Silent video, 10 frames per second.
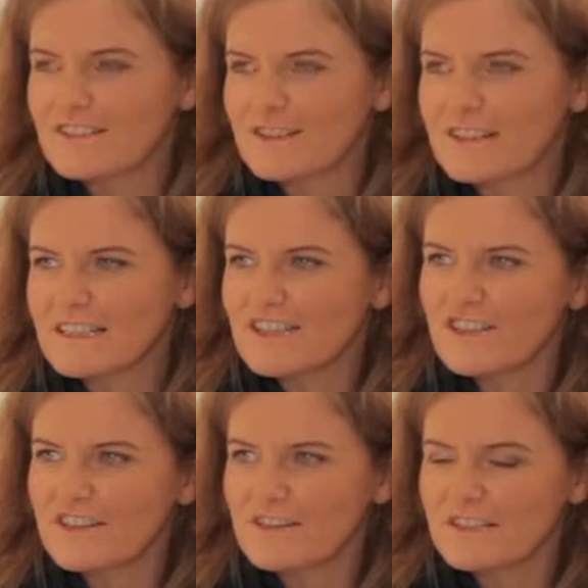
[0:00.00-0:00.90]

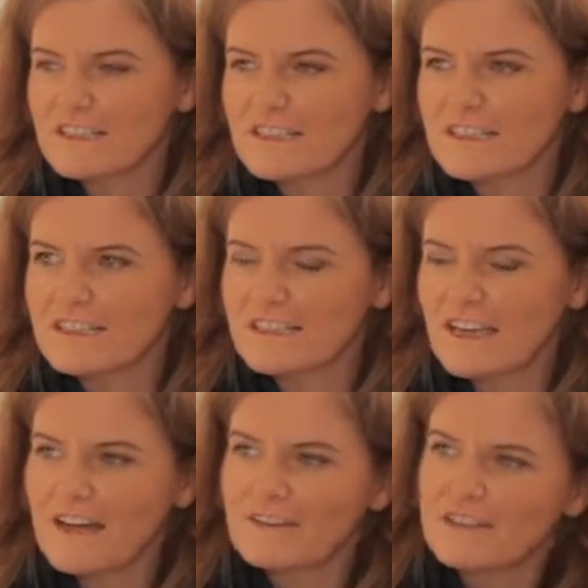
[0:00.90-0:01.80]
transition or did it
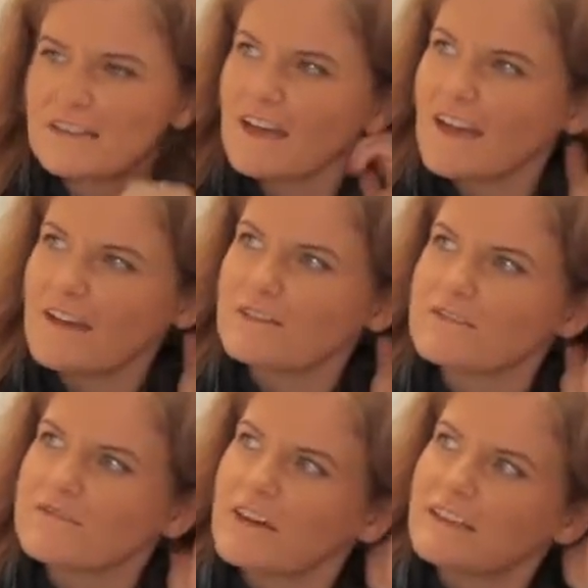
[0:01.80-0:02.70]
how did how do you
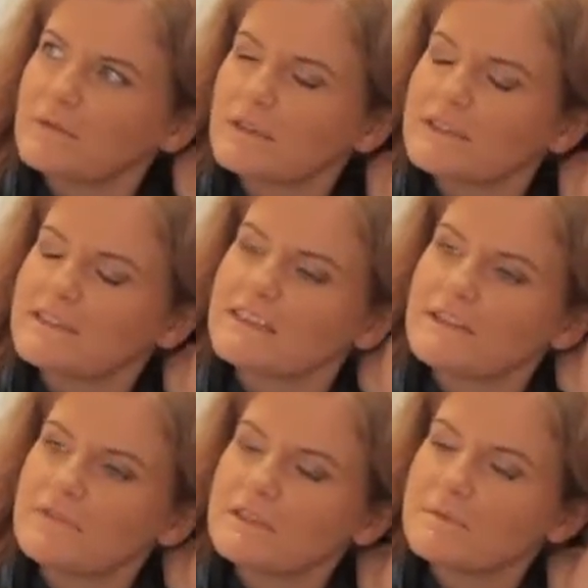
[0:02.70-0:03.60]
find what's the
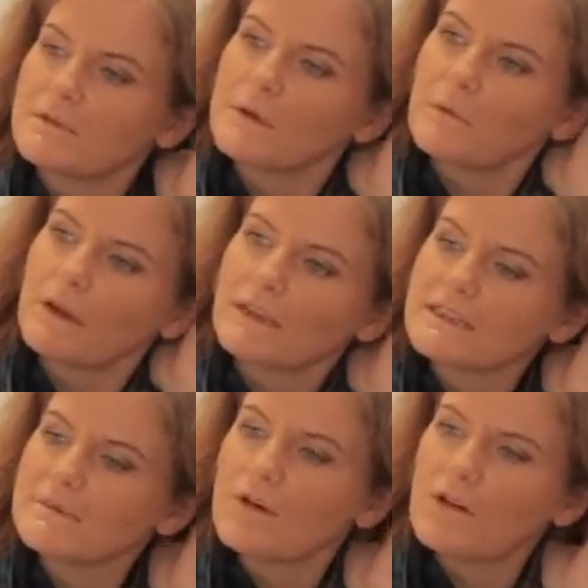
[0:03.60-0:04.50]
difference between working
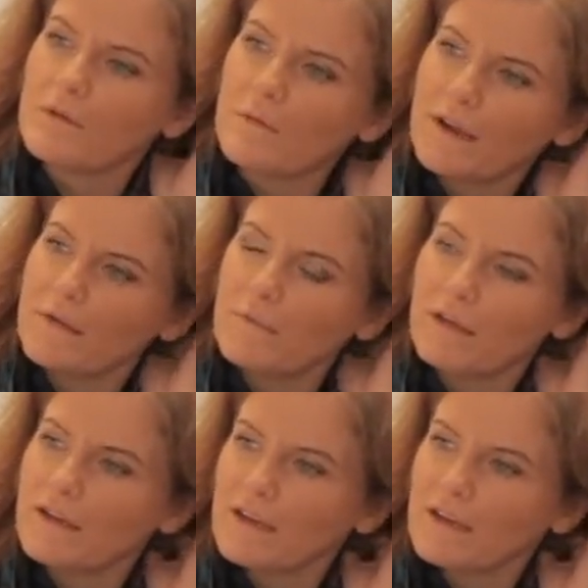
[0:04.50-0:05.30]
small and working big